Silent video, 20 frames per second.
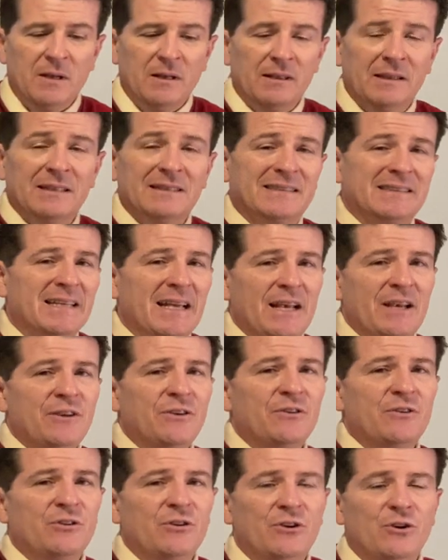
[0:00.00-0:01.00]
Let's say,
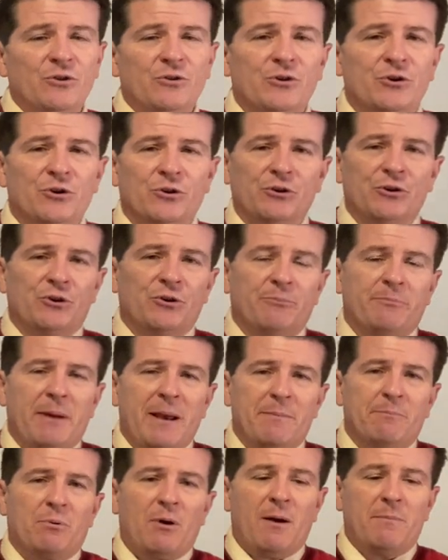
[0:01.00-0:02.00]
you know, your, your
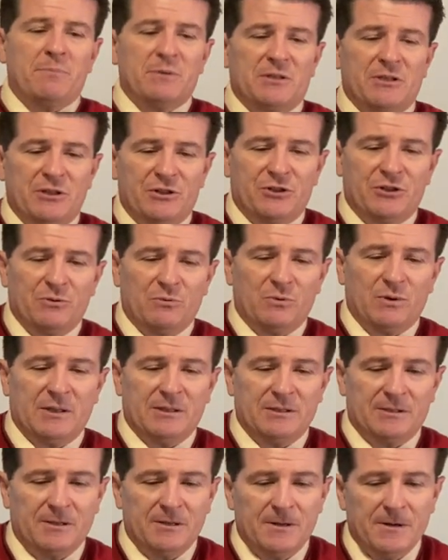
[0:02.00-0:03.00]
main proposition
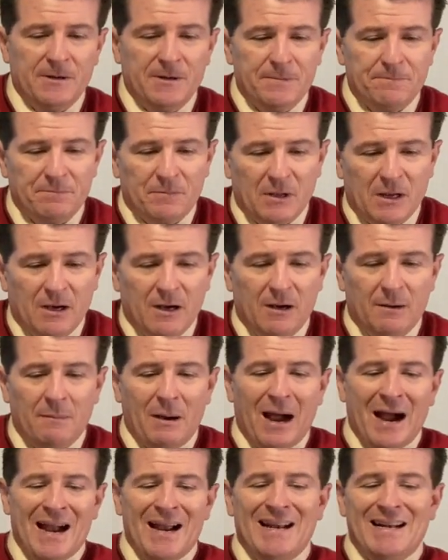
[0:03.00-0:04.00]
was, um,
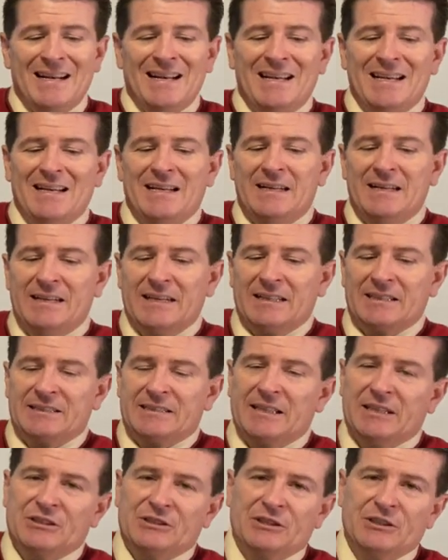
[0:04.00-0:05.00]
I need an
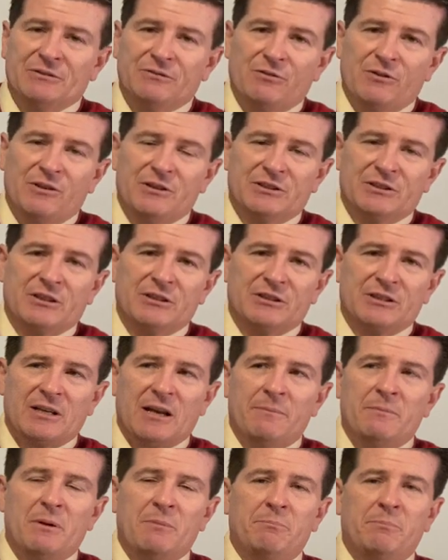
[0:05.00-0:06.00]
extension for this
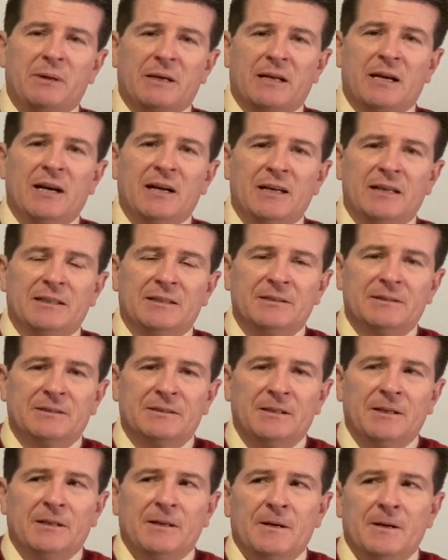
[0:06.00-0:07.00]
assignment
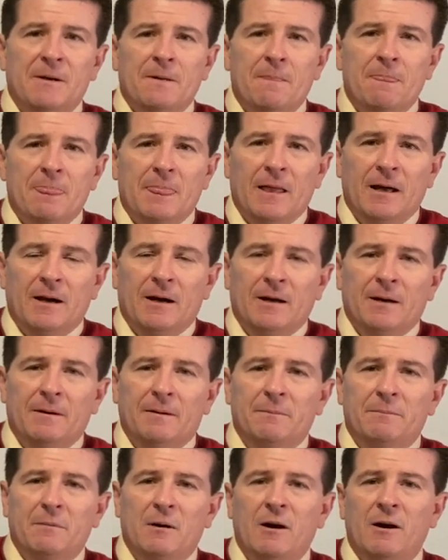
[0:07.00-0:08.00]
because
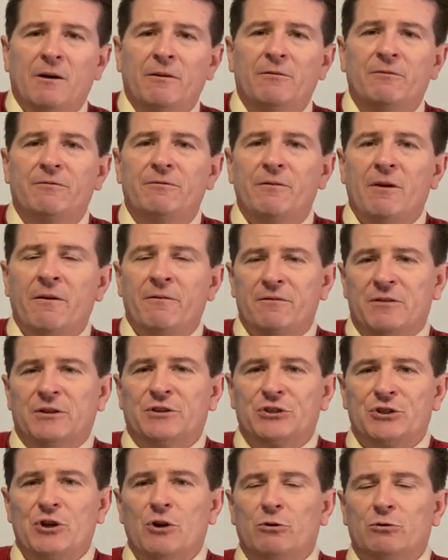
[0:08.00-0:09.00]
um, of, of the
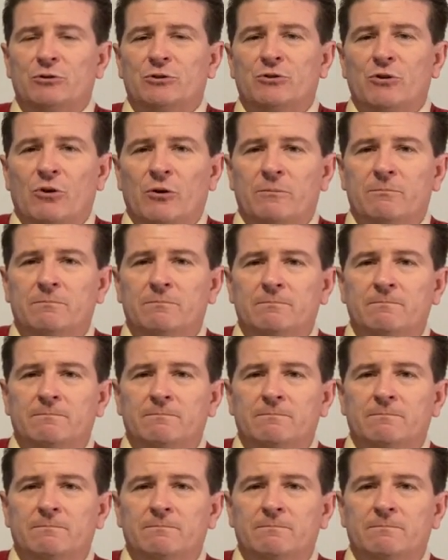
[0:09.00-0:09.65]
snowstorm.